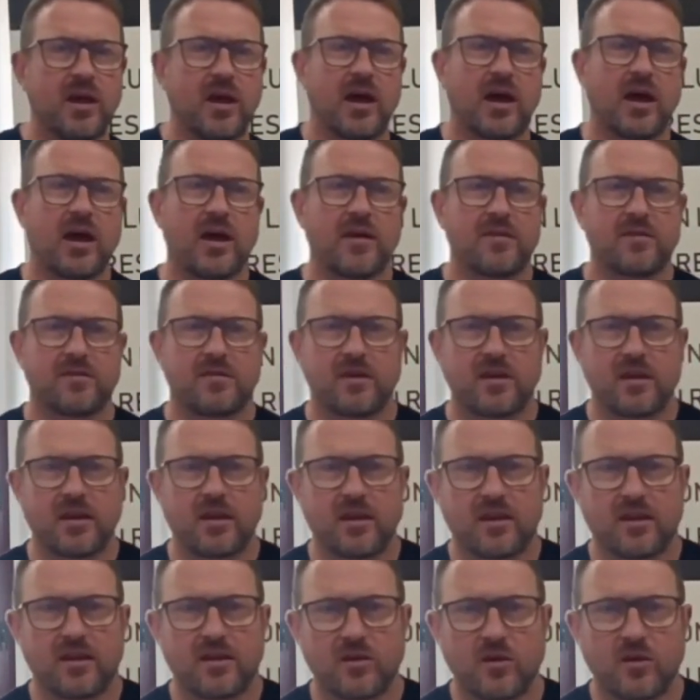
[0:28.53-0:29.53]
at
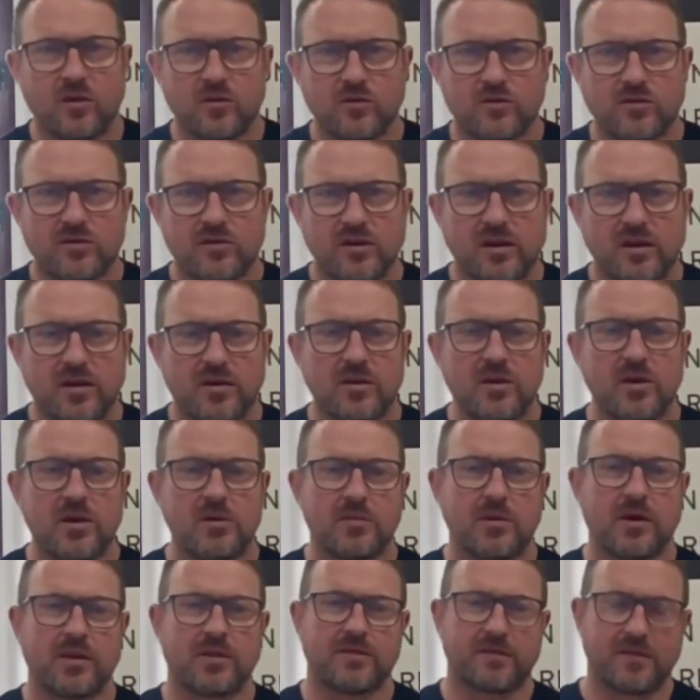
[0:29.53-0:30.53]
the consulate?
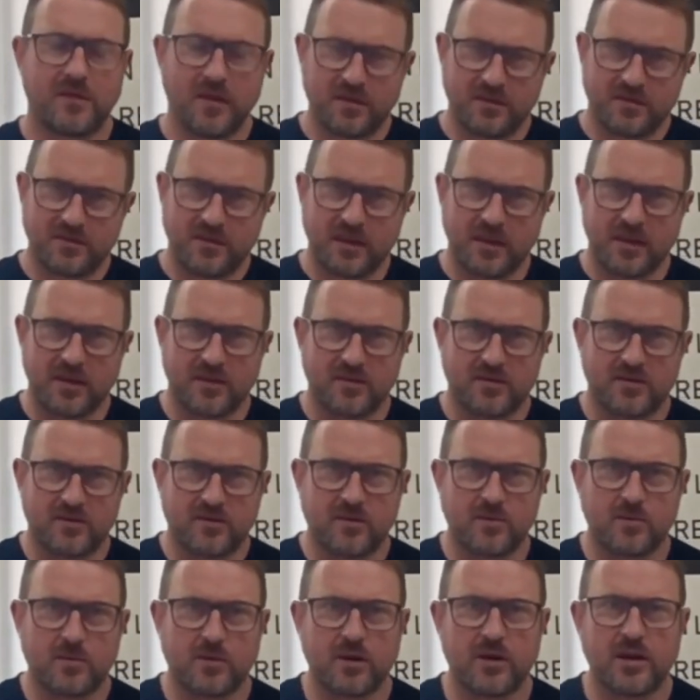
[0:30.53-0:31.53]
Well, the first thing
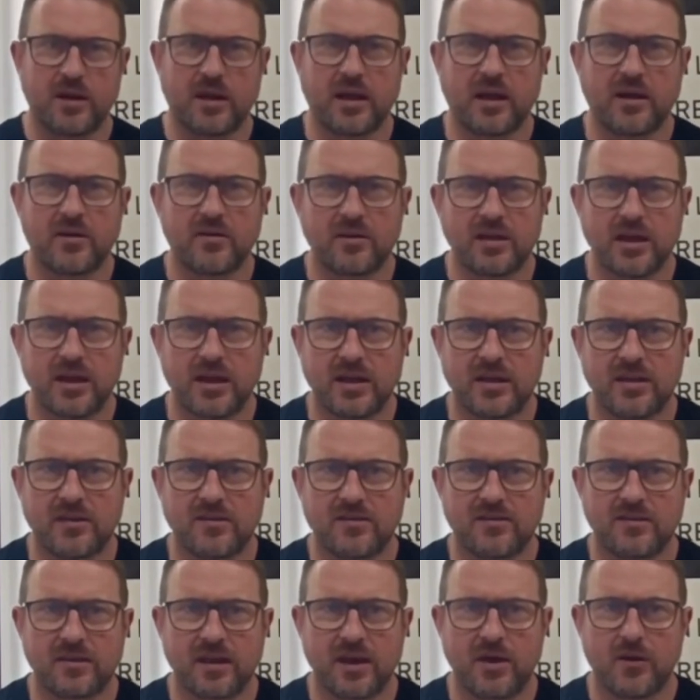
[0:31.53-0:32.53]
to point out
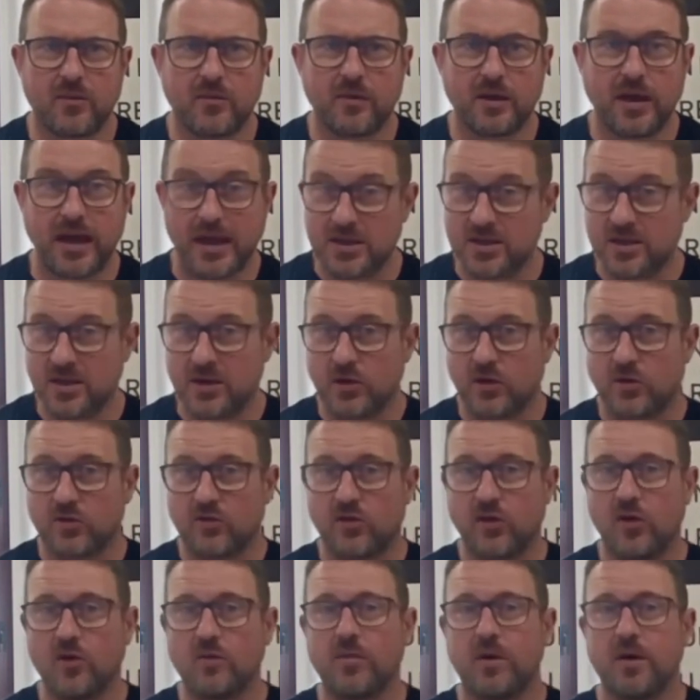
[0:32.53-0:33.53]
is that we actually got
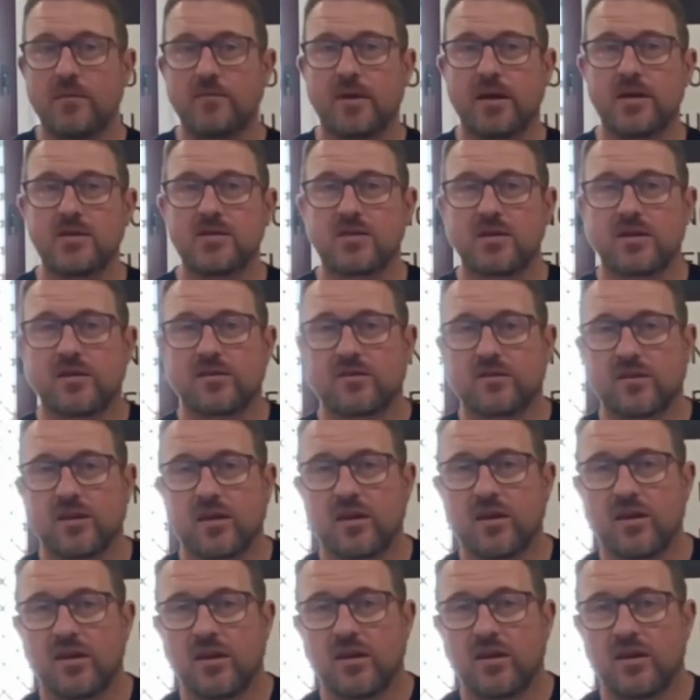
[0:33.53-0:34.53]
told by
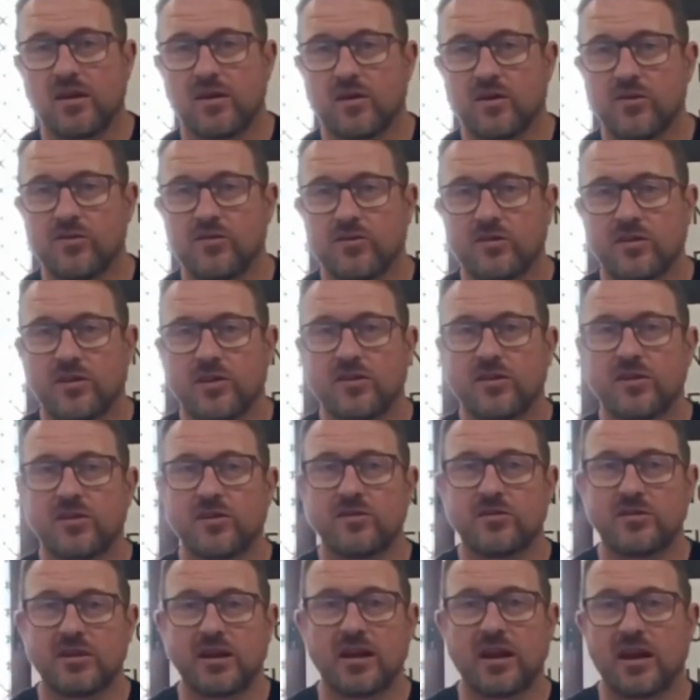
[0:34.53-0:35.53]
Manchester consulate that you
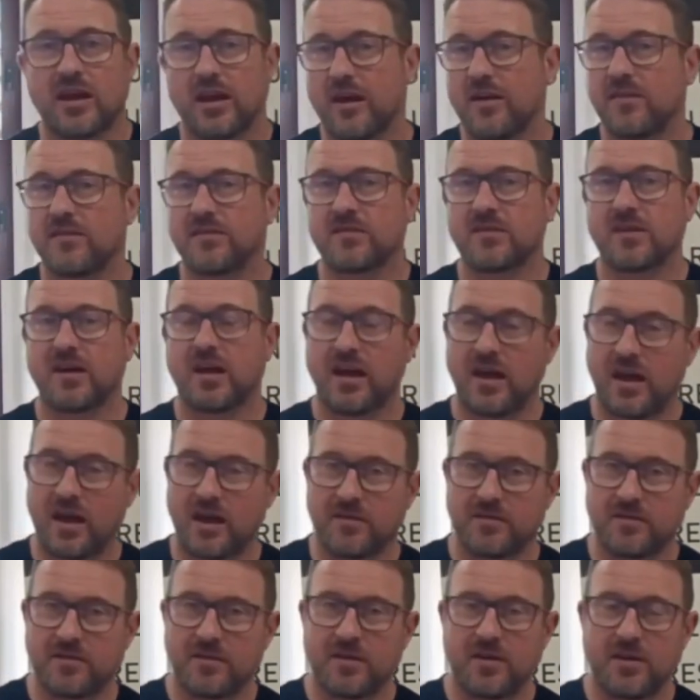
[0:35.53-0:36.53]
didn't have to
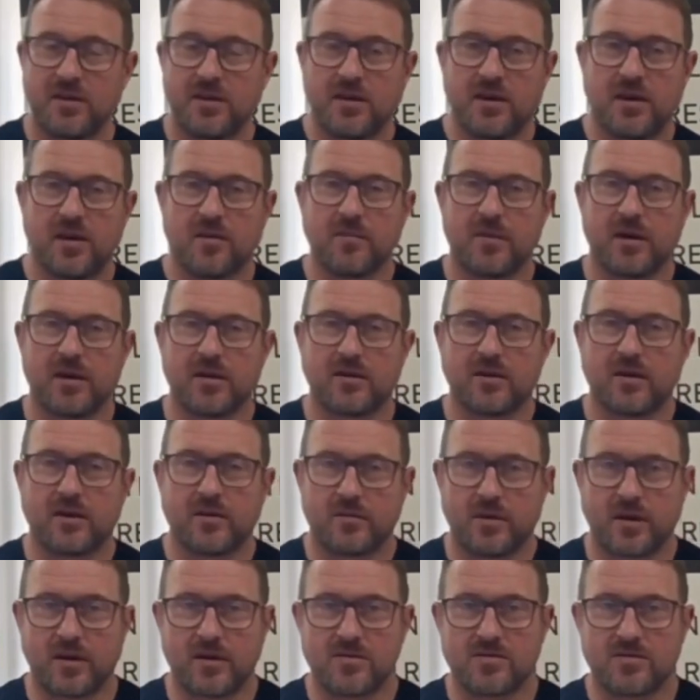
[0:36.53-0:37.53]
have a
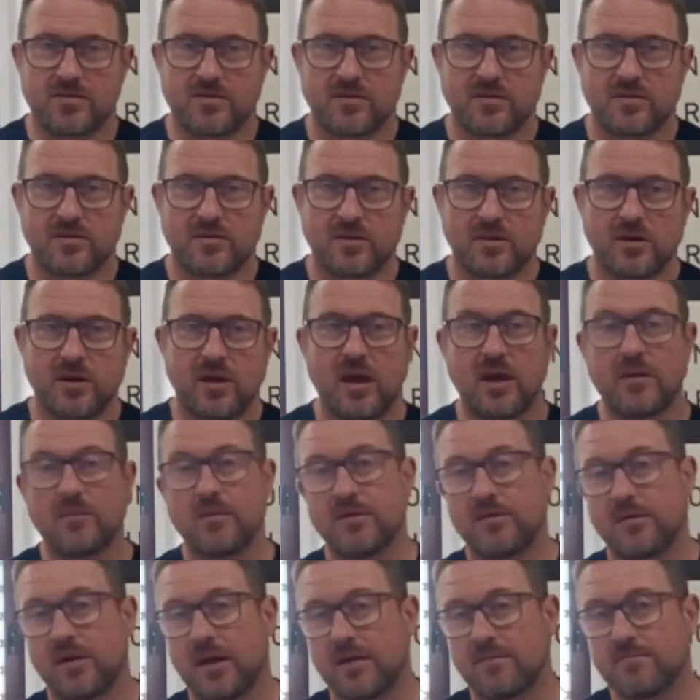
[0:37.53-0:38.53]
marriage certificate, and
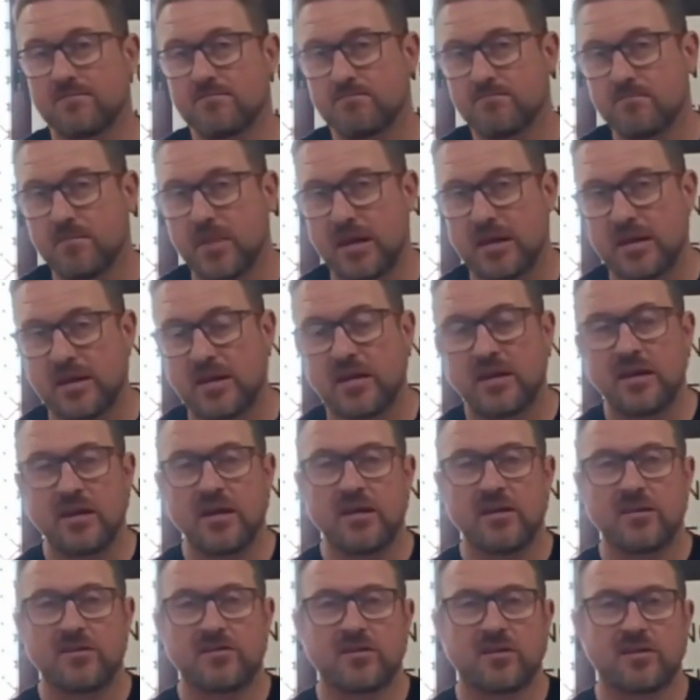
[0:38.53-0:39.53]
we've had many
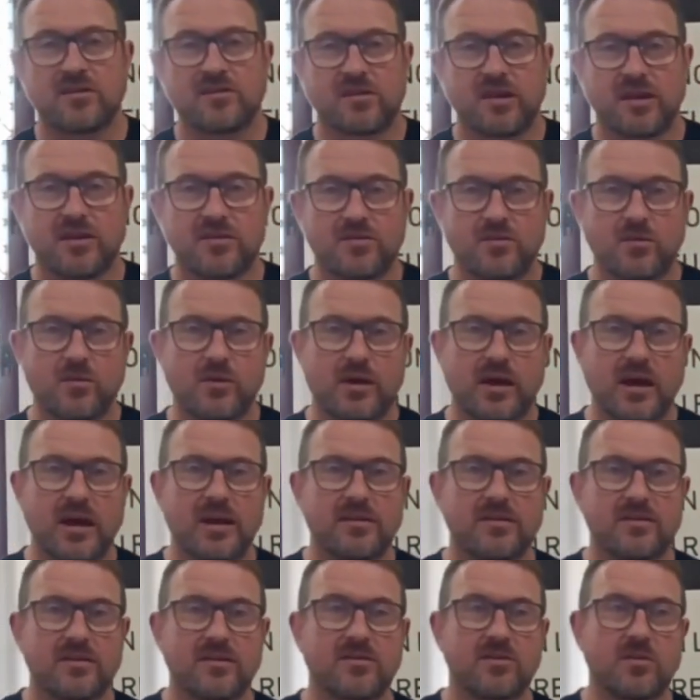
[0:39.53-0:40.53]
successful
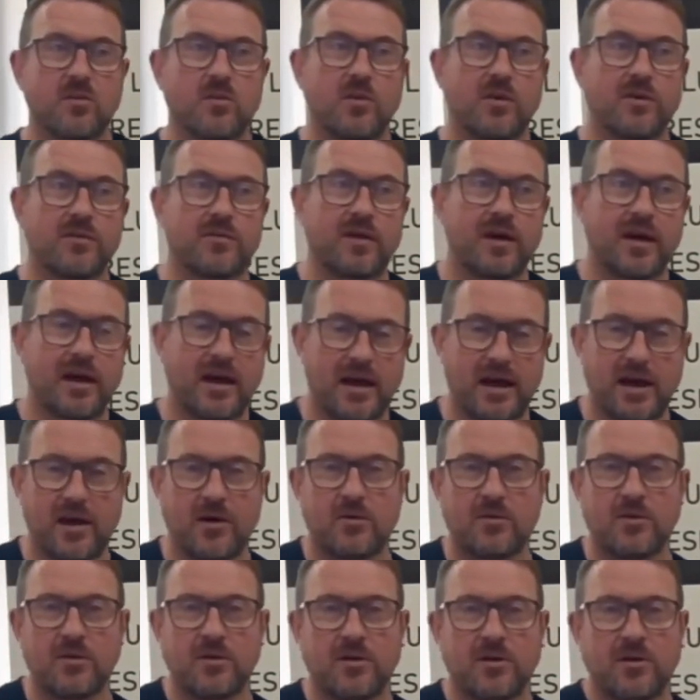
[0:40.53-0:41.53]
cases
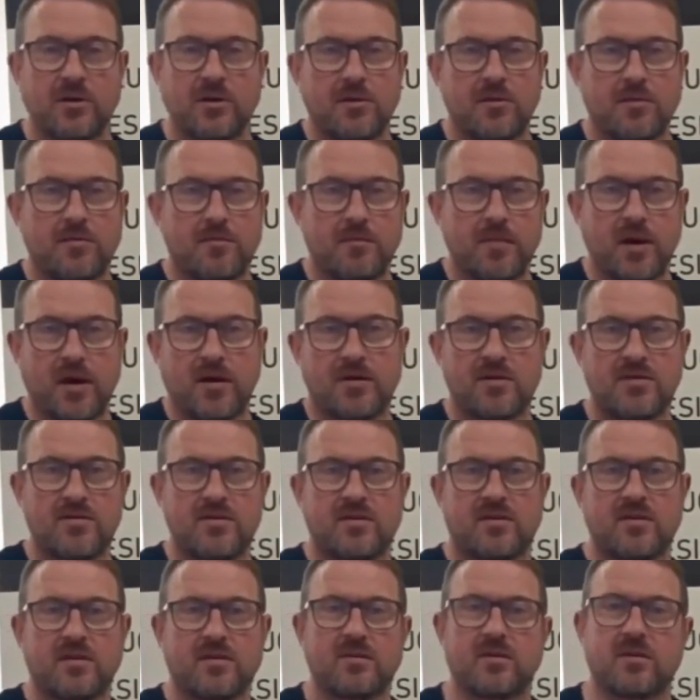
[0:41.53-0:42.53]
without marriage
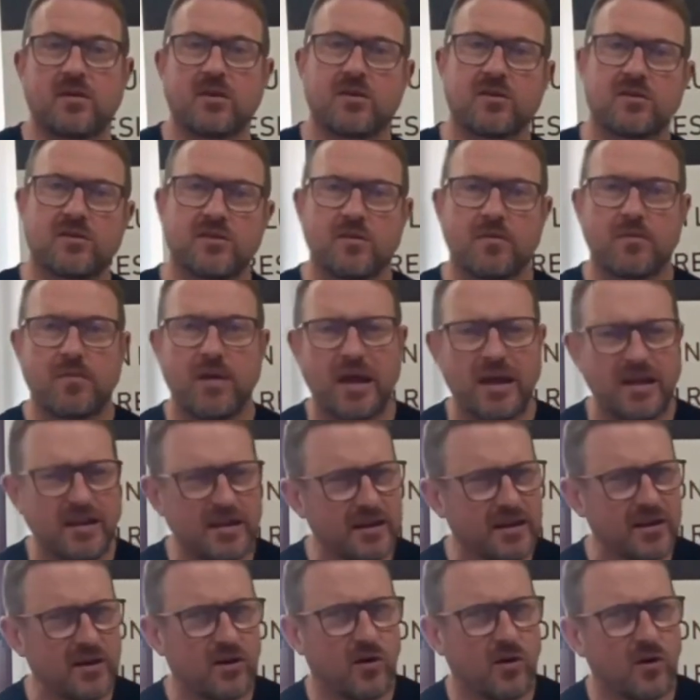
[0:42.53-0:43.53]
certificates
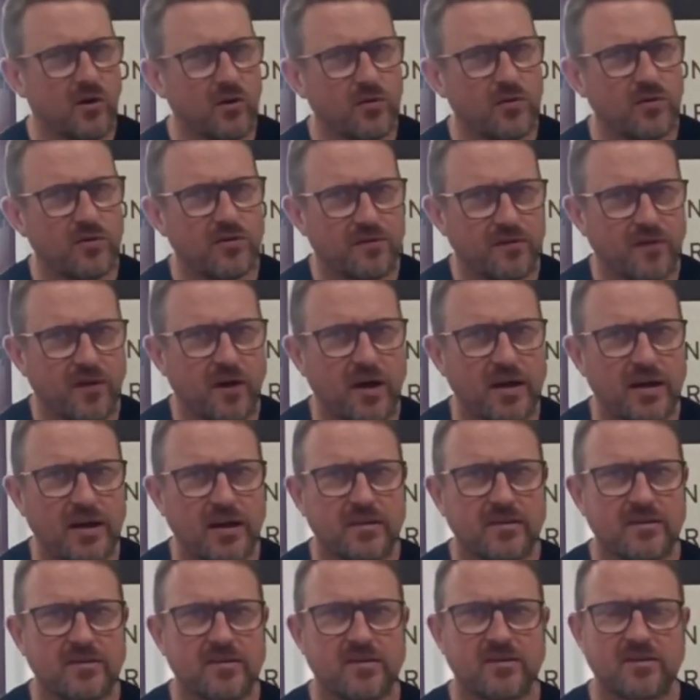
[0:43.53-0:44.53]
depending on the
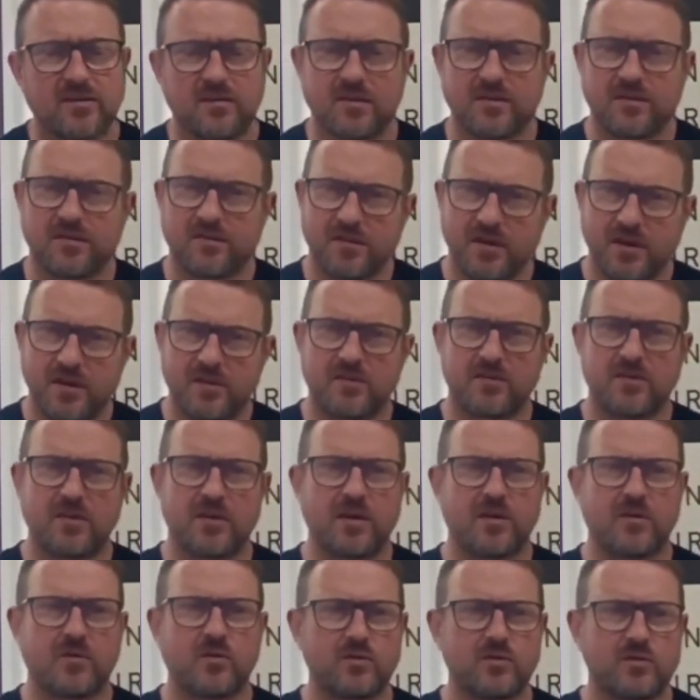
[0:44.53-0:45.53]
finances. The first thing
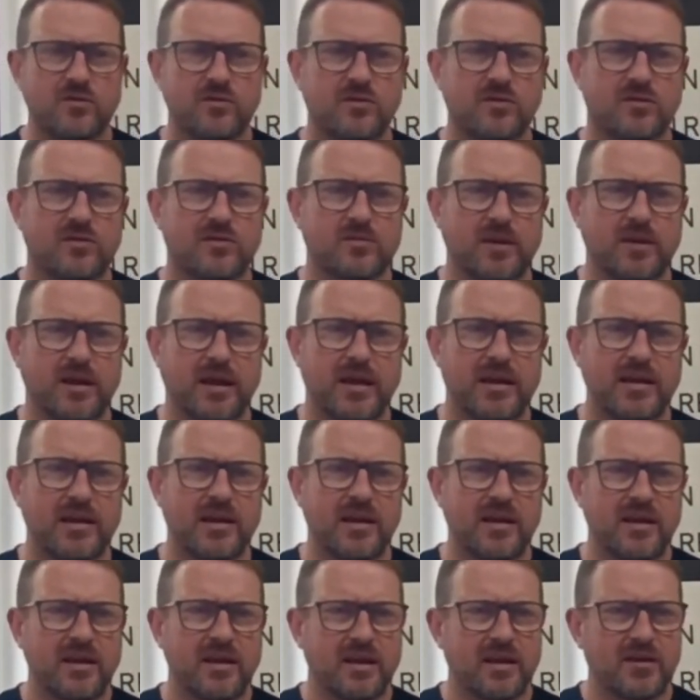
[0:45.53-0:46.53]
I want to explain
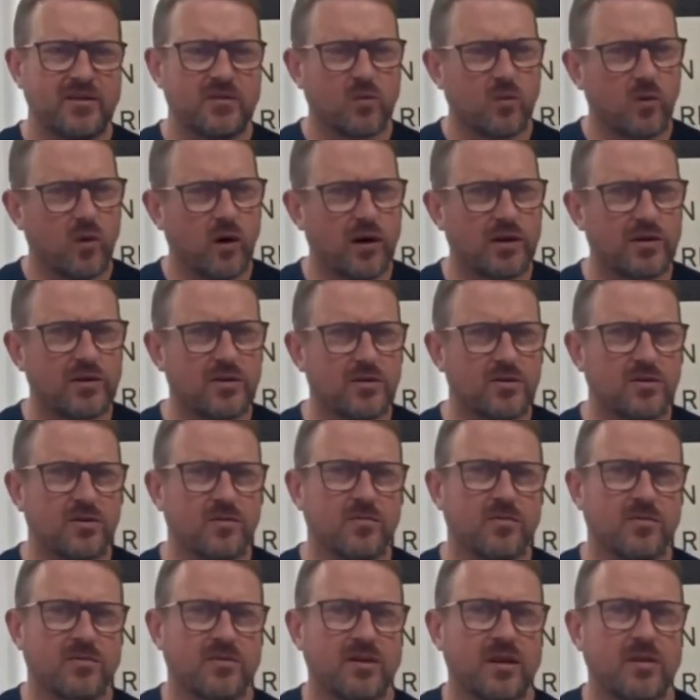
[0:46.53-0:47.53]
is why you
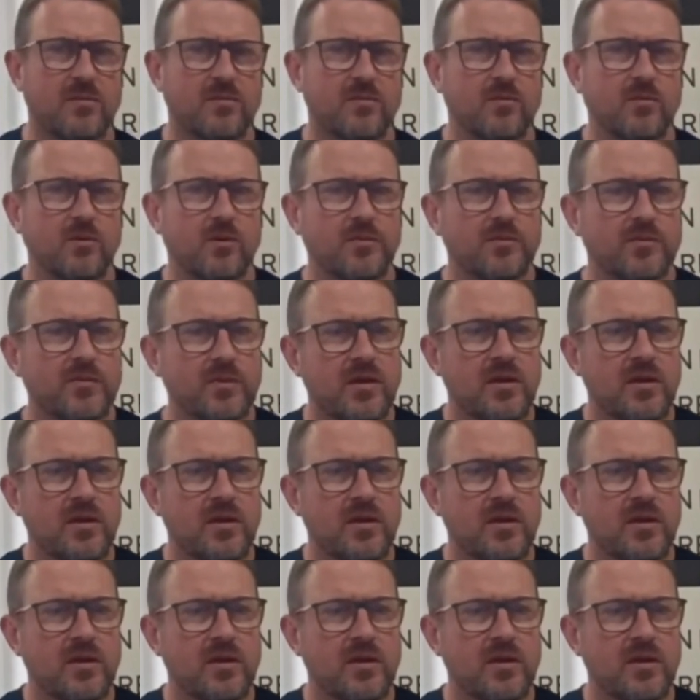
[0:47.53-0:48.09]
should present one.